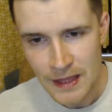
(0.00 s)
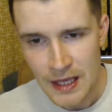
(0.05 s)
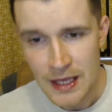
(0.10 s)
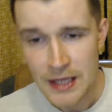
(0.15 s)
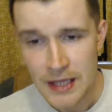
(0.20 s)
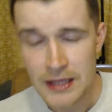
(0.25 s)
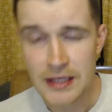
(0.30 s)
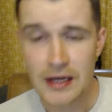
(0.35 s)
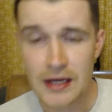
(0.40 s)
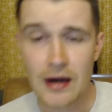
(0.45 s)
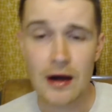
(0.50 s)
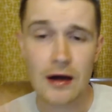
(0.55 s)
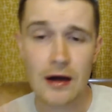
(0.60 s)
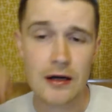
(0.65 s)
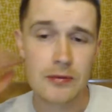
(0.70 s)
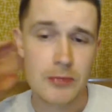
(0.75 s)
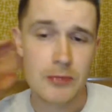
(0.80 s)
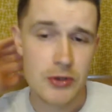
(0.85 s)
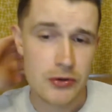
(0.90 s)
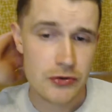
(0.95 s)
The ark
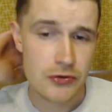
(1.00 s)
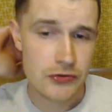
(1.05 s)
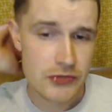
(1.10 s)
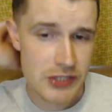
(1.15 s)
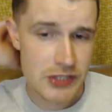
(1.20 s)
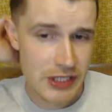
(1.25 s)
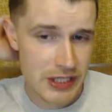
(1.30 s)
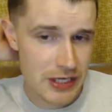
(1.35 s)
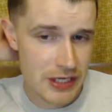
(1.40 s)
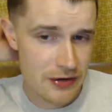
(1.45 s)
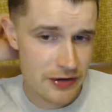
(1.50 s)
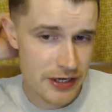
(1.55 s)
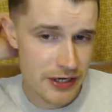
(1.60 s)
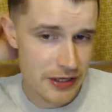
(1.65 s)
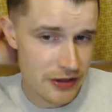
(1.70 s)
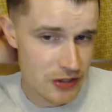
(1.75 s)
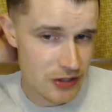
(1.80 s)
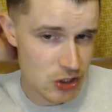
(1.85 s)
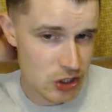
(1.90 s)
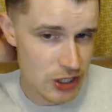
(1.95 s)
moved to
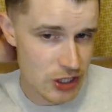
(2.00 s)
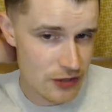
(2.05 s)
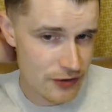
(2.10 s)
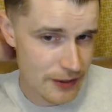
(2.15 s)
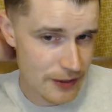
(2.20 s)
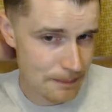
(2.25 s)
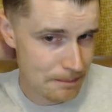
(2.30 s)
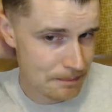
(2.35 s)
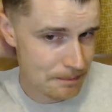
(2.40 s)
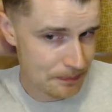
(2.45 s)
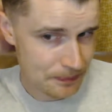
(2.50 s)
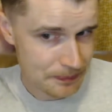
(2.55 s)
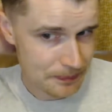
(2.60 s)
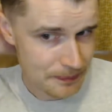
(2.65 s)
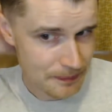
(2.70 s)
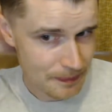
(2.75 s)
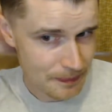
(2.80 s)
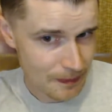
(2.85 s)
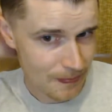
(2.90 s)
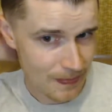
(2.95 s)
Kiriath Jearim,
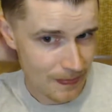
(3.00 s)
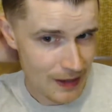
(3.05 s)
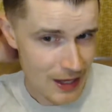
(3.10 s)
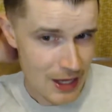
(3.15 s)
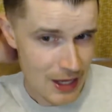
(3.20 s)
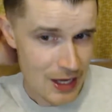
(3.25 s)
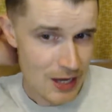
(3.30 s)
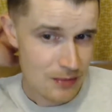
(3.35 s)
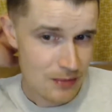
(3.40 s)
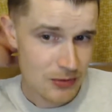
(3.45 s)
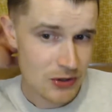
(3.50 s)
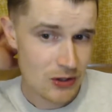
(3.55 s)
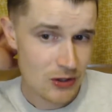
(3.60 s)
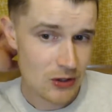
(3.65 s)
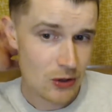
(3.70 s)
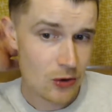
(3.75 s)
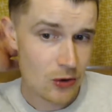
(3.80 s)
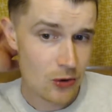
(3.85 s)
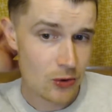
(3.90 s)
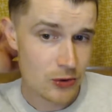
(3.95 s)
but the
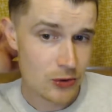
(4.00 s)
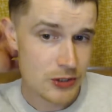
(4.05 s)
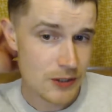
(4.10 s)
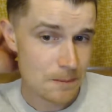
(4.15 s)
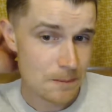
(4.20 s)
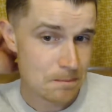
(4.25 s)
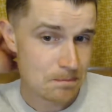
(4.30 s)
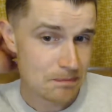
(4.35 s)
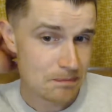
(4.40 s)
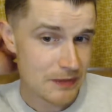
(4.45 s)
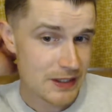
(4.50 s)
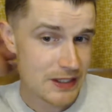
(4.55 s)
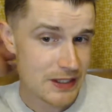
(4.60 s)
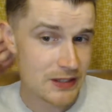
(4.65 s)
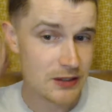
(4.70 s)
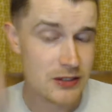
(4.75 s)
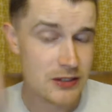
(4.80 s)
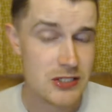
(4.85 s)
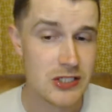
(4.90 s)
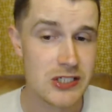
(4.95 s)
Lord
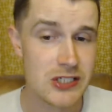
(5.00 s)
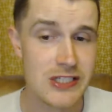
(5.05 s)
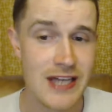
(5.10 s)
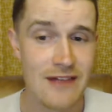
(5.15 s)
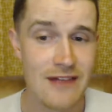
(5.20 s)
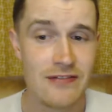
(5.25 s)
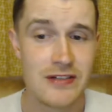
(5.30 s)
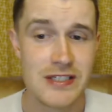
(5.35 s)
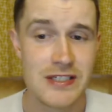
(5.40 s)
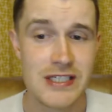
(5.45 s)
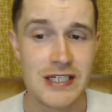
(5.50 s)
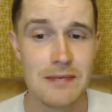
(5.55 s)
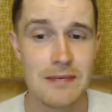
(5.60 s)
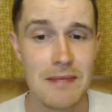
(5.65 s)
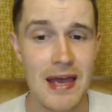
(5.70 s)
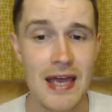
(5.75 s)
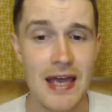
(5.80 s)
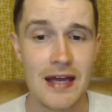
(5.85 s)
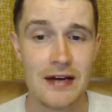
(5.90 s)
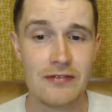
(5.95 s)
killed 70
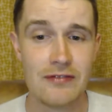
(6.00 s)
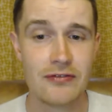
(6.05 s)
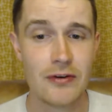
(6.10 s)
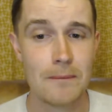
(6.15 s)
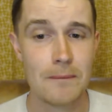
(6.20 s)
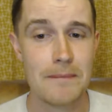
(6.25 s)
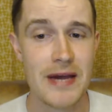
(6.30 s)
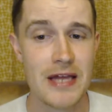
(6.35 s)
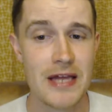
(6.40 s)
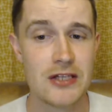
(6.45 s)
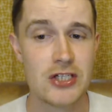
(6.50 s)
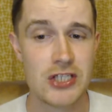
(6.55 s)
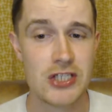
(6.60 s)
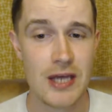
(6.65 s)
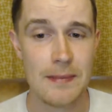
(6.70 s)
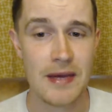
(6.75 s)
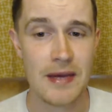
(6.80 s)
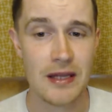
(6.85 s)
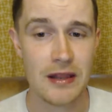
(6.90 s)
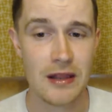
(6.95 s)
men from Beth
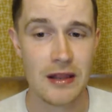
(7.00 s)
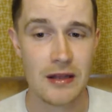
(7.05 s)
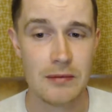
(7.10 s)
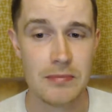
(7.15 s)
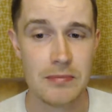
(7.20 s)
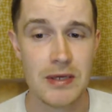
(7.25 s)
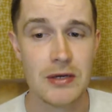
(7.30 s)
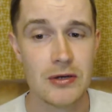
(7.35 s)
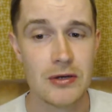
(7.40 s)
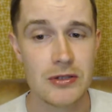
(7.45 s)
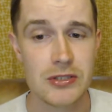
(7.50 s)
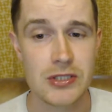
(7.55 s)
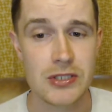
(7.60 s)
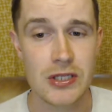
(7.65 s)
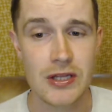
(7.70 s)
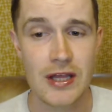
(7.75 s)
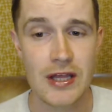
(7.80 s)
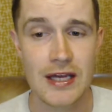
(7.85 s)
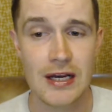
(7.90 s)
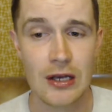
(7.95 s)
Shemeth because
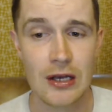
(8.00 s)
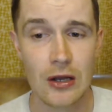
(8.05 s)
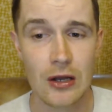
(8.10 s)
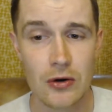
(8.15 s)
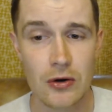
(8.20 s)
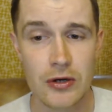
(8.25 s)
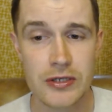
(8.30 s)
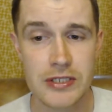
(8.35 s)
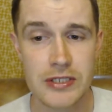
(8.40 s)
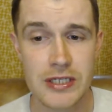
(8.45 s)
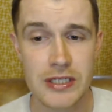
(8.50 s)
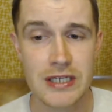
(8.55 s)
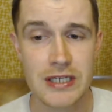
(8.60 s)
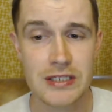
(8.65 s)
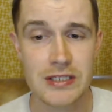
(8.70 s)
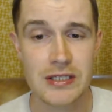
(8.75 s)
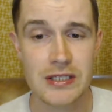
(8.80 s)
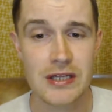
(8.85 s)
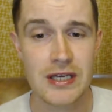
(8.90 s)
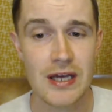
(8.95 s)
they looked
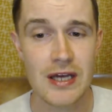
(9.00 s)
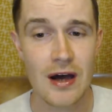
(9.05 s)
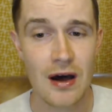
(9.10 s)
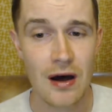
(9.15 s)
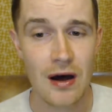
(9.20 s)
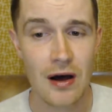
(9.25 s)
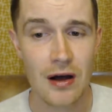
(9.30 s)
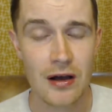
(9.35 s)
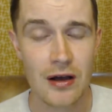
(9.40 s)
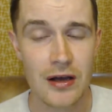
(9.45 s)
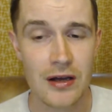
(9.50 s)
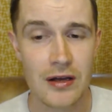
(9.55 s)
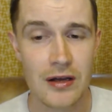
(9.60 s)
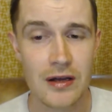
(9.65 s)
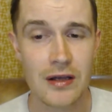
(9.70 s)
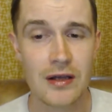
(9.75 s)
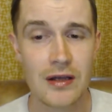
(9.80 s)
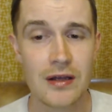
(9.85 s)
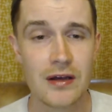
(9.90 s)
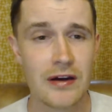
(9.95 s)
into the ark
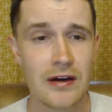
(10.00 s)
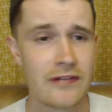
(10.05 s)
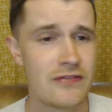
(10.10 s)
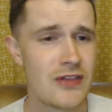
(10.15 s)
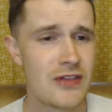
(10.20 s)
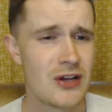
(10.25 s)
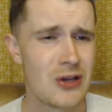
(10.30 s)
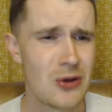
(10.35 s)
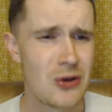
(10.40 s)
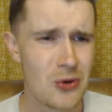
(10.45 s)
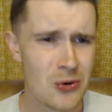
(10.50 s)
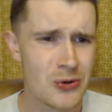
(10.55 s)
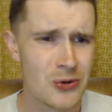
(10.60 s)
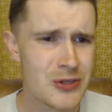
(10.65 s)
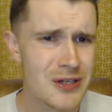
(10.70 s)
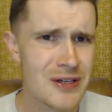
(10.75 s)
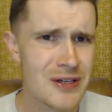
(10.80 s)
of the Lord.